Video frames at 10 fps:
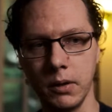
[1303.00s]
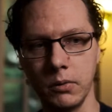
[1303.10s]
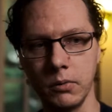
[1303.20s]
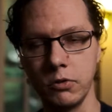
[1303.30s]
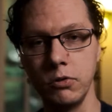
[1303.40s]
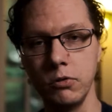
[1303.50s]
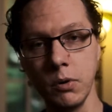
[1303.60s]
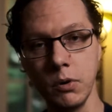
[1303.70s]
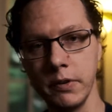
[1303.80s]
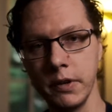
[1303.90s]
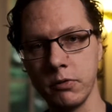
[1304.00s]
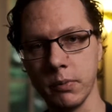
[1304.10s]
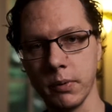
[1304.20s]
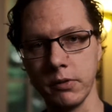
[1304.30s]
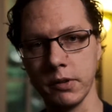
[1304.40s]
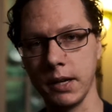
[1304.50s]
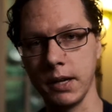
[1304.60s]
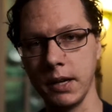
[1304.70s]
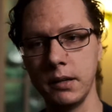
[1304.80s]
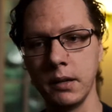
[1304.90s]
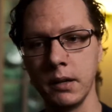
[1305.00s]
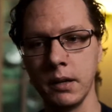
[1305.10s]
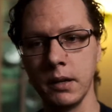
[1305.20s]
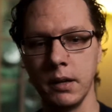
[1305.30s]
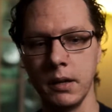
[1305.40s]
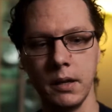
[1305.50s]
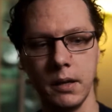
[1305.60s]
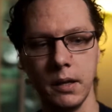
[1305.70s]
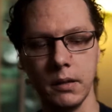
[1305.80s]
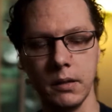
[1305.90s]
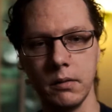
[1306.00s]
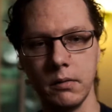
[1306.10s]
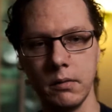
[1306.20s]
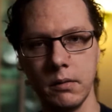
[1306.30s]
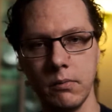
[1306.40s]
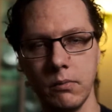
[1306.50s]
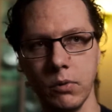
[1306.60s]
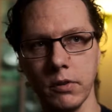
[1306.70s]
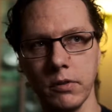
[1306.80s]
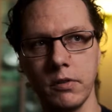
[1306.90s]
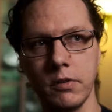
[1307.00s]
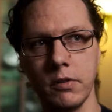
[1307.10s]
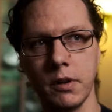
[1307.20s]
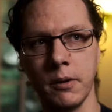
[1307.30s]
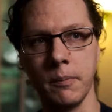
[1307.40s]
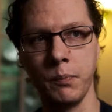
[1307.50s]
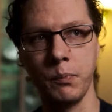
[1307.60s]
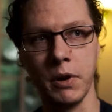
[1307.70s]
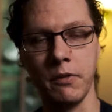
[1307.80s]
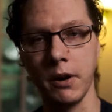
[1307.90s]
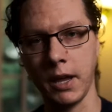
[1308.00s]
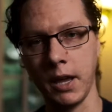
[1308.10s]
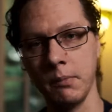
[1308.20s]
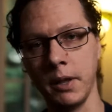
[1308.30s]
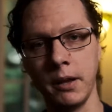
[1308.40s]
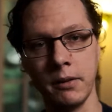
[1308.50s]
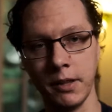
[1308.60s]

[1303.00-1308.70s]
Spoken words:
two movies when I was a kid, it was Braveheart came later.